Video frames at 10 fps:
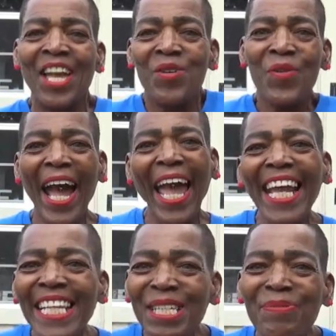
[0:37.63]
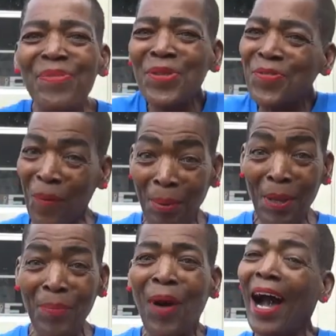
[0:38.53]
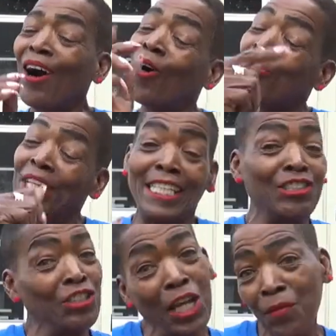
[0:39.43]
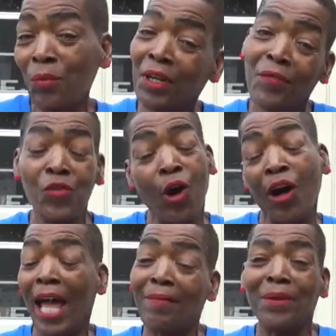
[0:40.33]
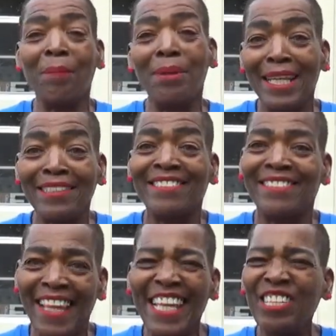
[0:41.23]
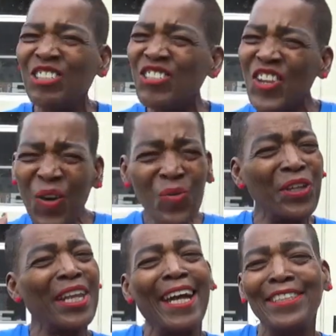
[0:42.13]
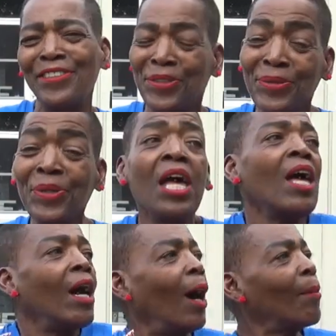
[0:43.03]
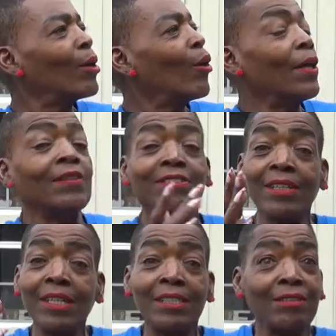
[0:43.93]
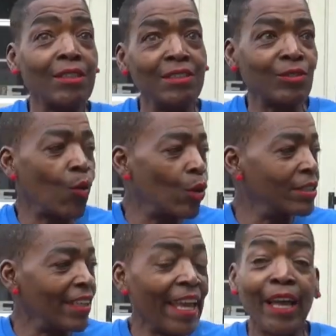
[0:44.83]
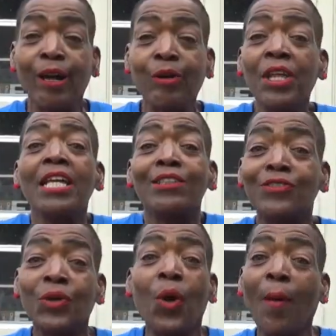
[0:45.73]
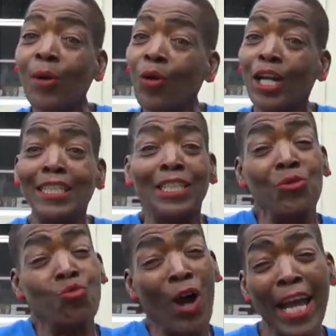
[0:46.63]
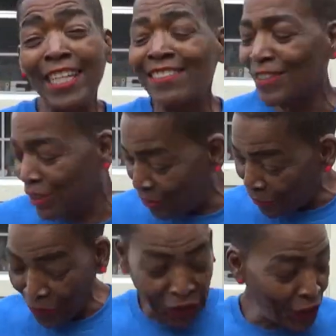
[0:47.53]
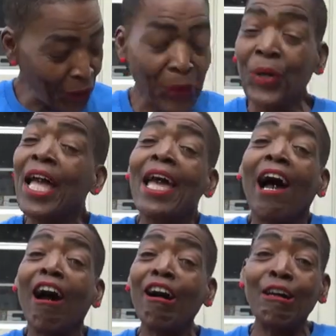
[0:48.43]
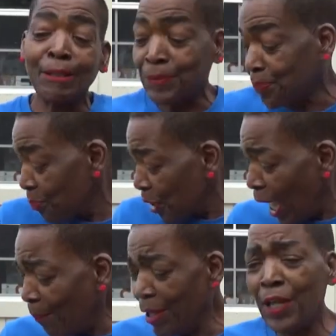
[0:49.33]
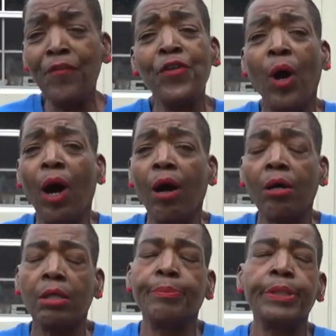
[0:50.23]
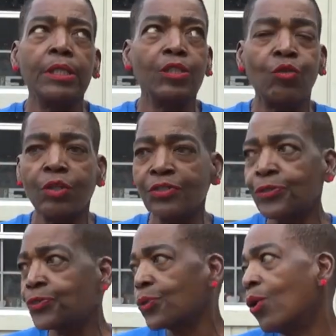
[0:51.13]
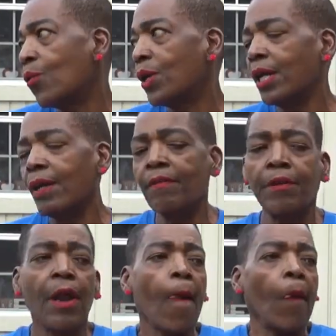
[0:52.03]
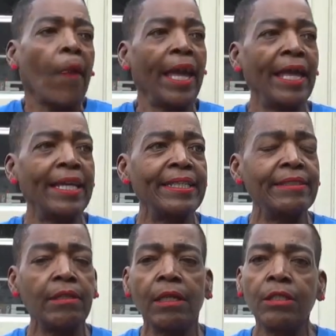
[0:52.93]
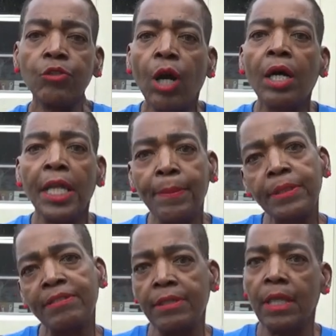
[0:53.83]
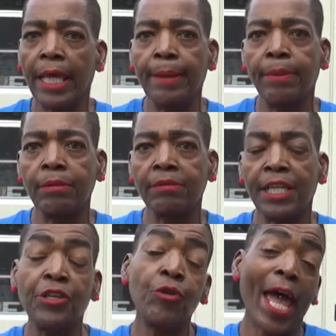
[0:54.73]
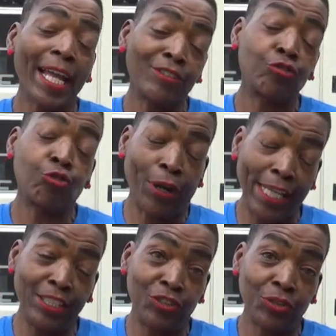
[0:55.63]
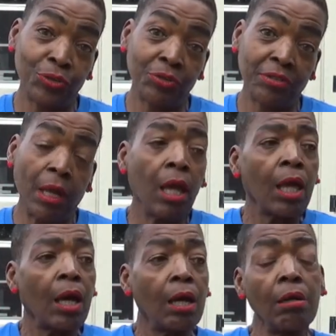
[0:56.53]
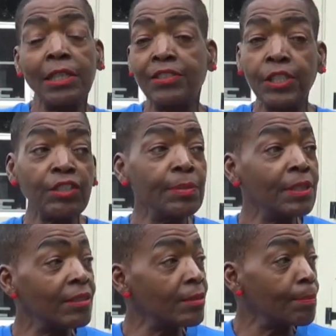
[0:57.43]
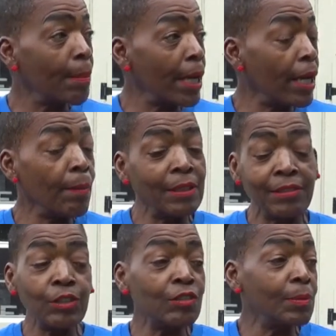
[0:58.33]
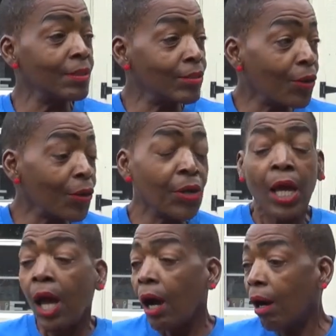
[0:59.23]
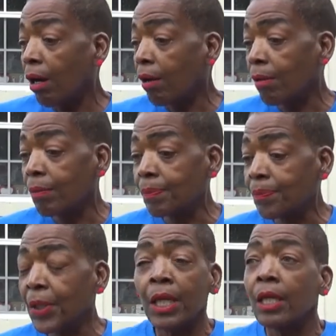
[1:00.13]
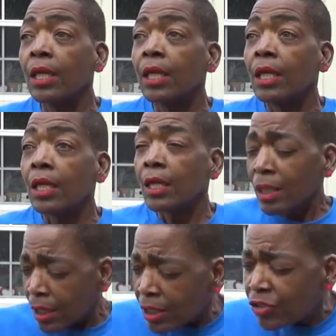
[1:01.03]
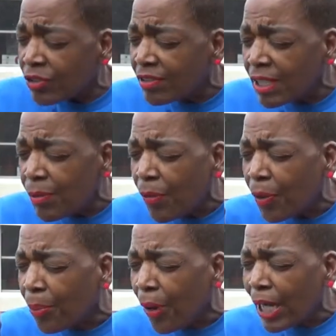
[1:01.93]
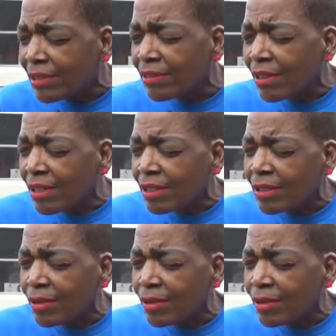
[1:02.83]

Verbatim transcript: well, hey, beautiful people. I hope that each and every one of you are having a blessed day. You know that I do. I'm going to go ahead. The sun is, is going down. So I'm going to go ahead and get right into this video. Um, how many of you all have been in the grocery store or whatever, and you are unable to see labels, and you ask strangers, oh, excuse me, ma'am, excuse me, sir, um, could you see what the price uh